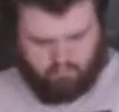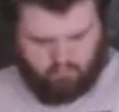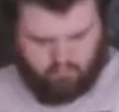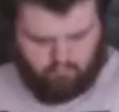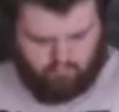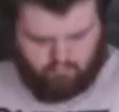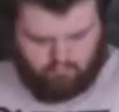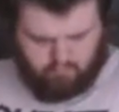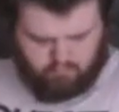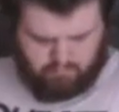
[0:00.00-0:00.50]

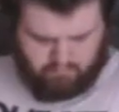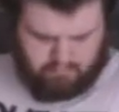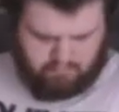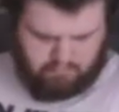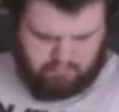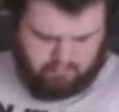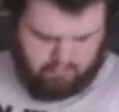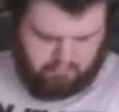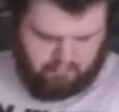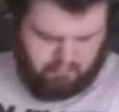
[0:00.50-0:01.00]

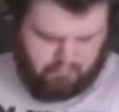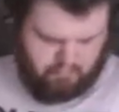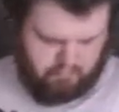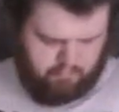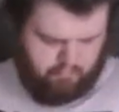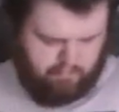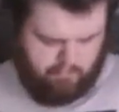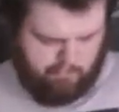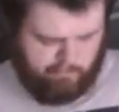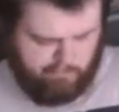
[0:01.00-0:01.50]

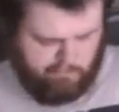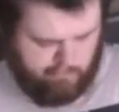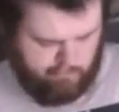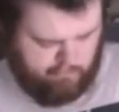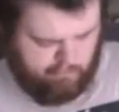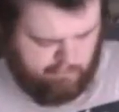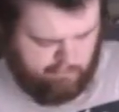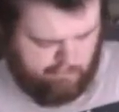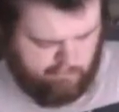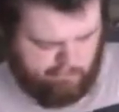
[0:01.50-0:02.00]

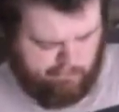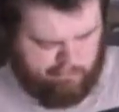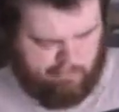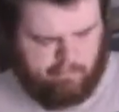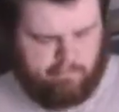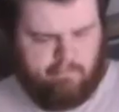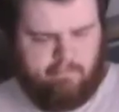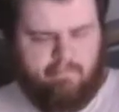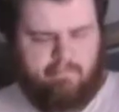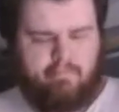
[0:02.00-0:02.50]

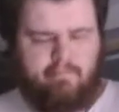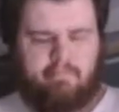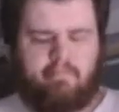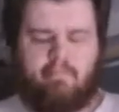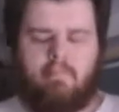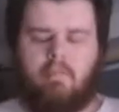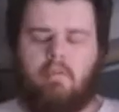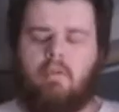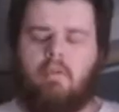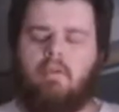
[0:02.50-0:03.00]

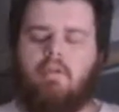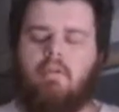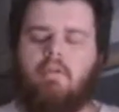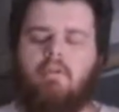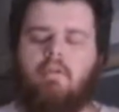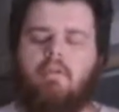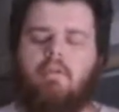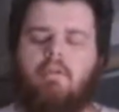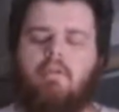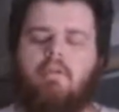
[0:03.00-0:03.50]

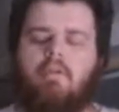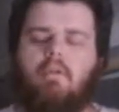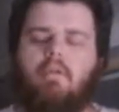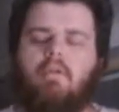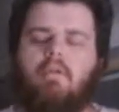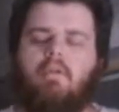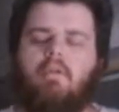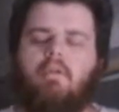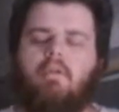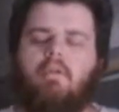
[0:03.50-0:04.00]

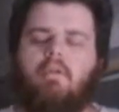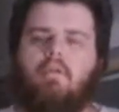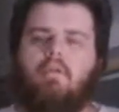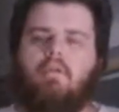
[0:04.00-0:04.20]
[no speech]